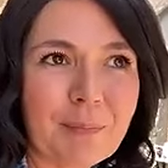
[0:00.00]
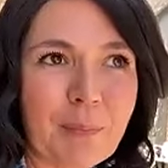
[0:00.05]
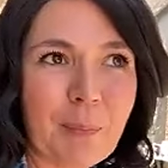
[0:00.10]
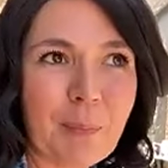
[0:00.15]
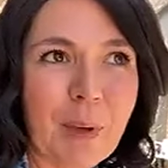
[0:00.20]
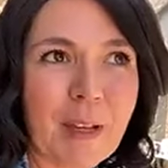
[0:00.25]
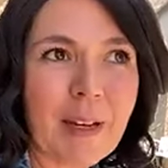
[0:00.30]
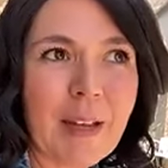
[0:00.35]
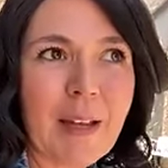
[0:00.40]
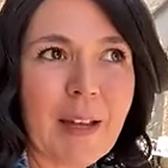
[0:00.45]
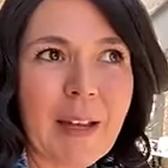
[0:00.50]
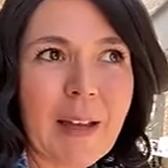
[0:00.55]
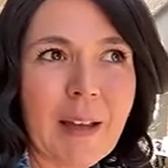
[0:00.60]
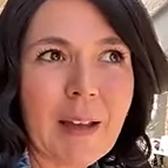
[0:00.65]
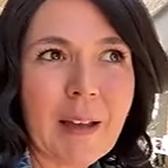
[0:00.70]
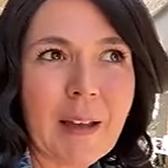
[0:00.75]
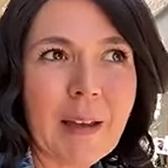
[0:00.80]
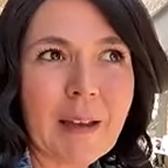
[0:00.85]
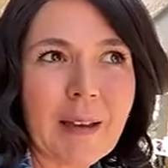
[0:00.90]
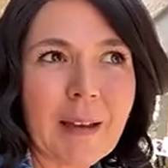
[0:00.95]
But,
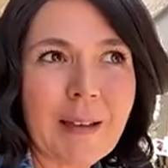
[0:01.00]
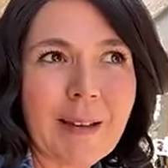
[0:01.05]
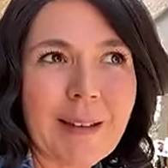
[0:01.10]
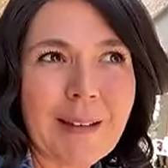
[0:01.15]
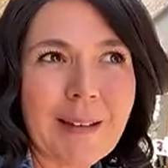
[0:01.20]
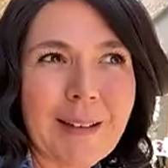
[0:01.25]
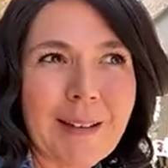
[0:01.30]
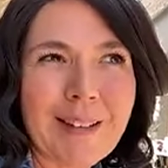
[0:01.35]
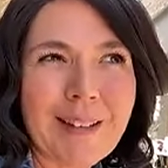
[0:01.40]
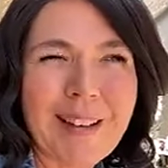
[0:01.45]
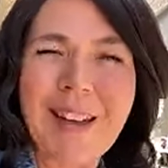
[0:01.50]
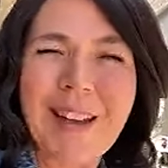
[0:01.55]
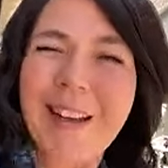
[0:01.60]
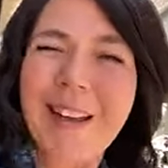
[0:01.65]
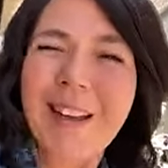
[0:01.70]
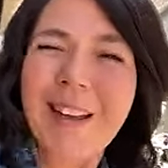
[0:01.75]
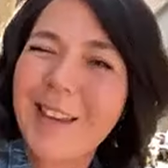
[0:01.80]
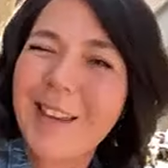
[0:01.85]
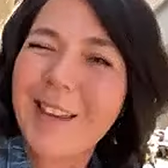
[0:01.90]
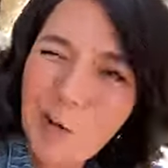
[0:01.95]
you
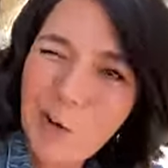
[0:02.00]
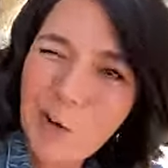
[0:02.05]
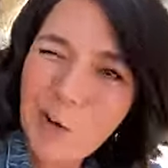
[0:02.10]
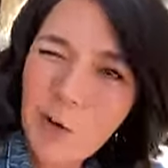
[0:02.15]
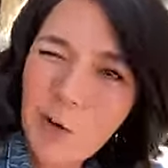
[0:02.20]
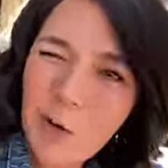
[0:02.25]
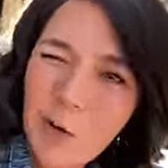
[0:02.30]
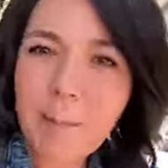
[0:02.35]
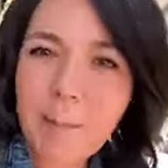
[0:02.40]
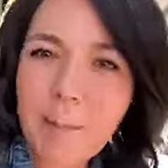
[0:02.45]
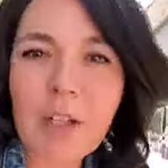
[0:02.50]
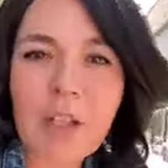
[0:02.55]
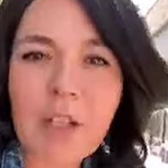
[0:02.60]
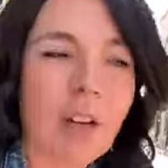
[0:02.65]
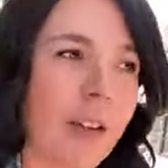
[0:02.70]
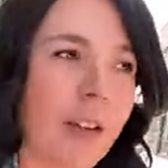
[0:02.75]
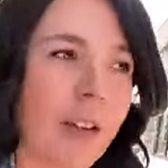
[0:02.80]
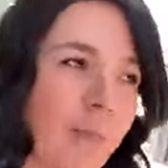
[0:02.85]
know, credit monitoring,